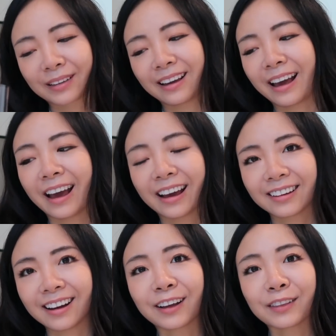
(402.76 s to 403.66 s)

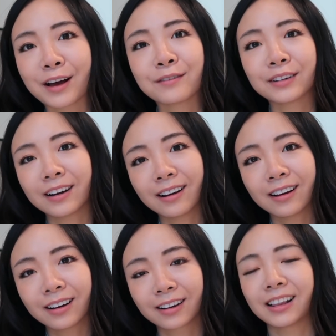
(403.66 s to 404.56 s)
hey, I love
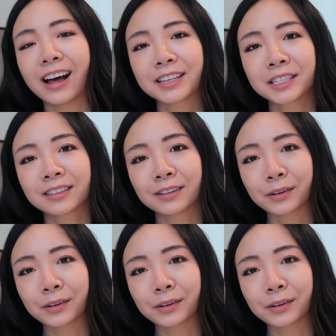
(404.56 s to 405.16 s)
a glass